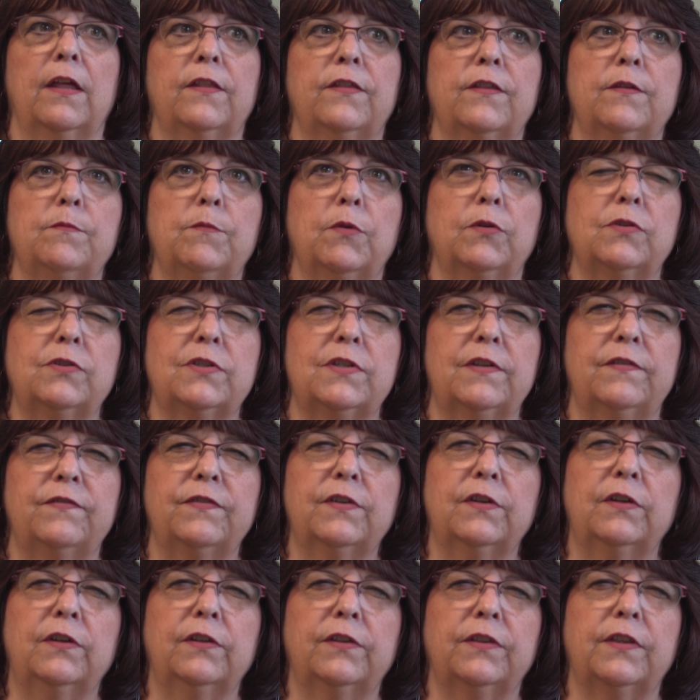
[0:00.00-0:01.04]
The most
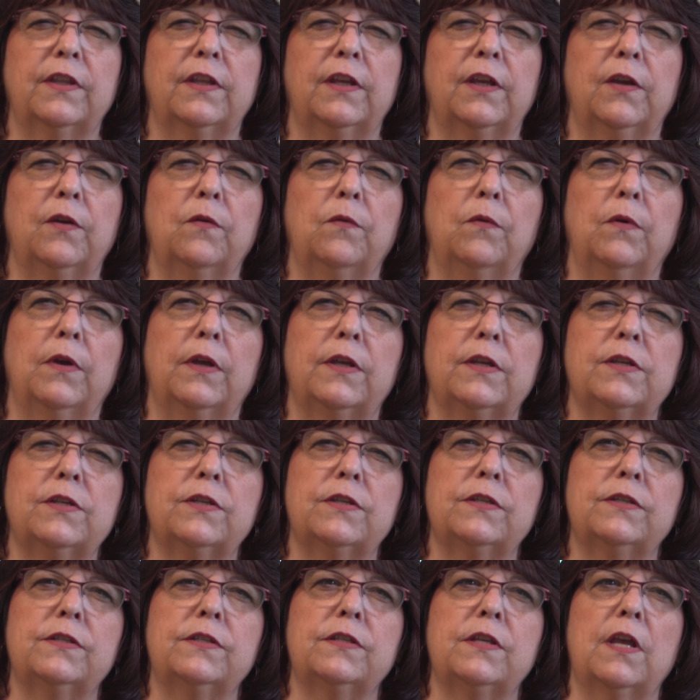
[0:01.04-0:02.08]
difficult thing
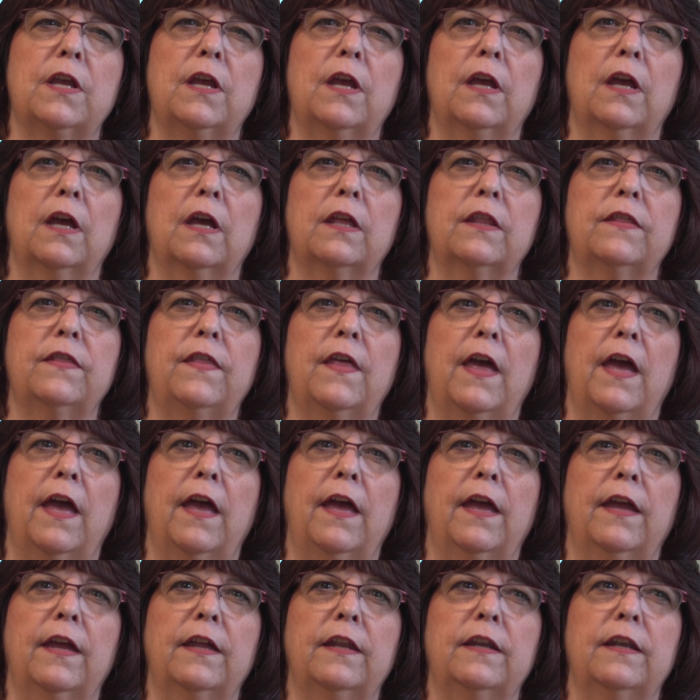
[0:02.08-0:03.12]
was
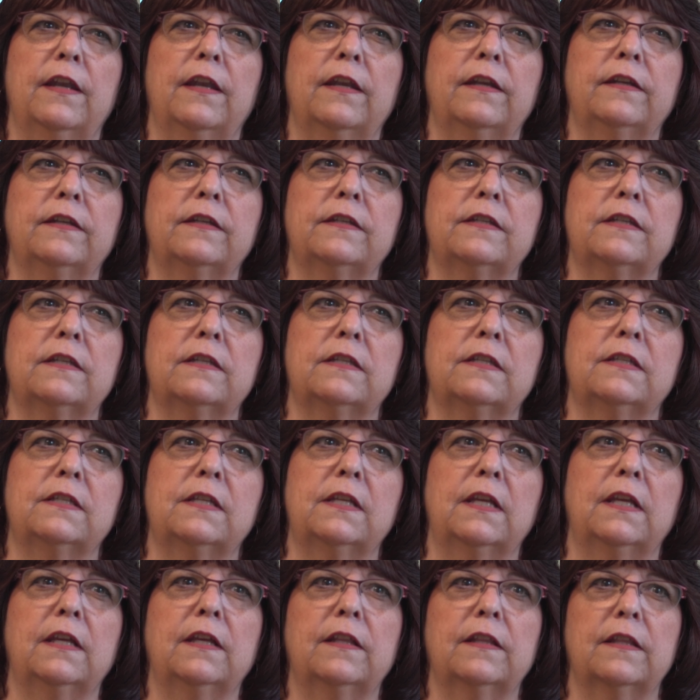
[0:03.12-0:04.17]
that
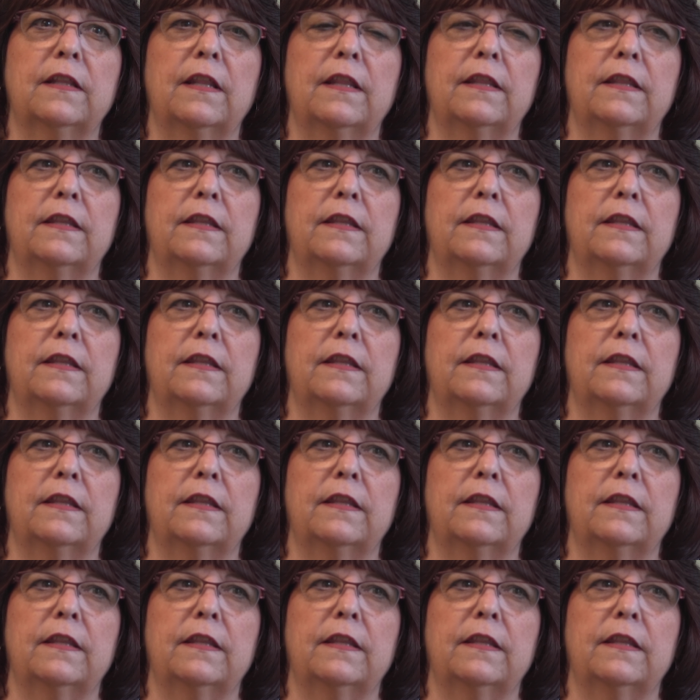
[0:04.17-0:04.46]
seeing